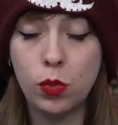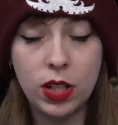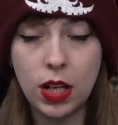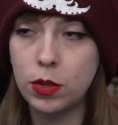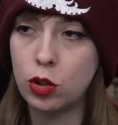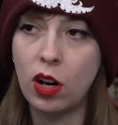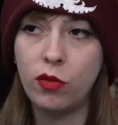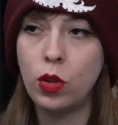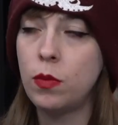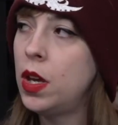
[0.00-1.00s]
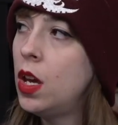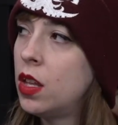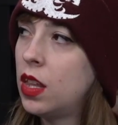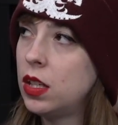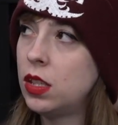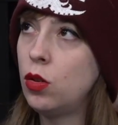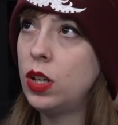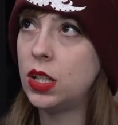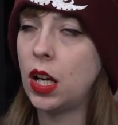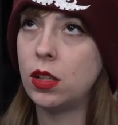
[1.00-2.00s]
-1 damage strat for them. They're still
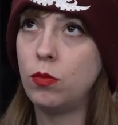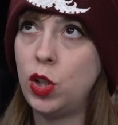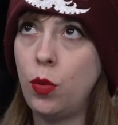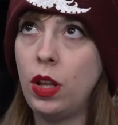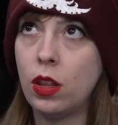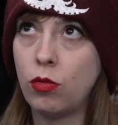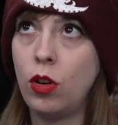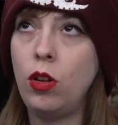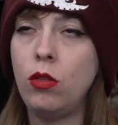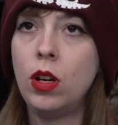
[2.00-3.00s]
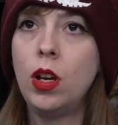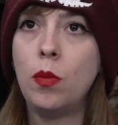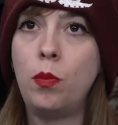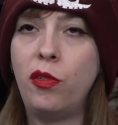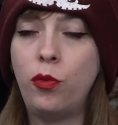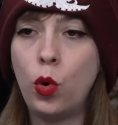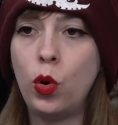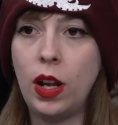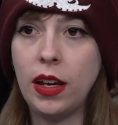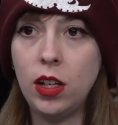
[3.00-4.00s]
going to take some chewing through
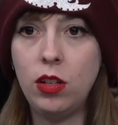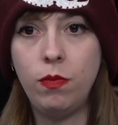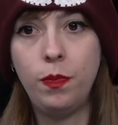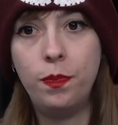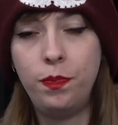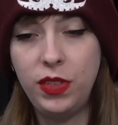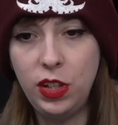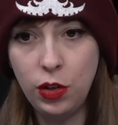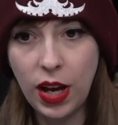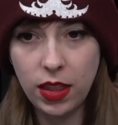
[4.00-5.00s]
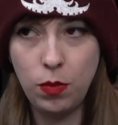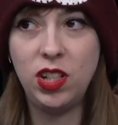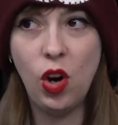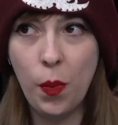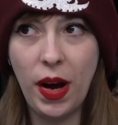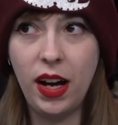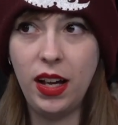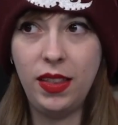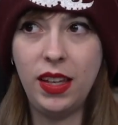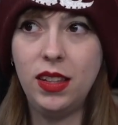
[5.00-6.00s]
before you get them into combat,
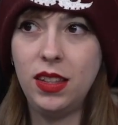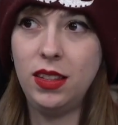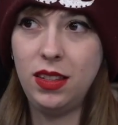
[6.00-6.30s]
and then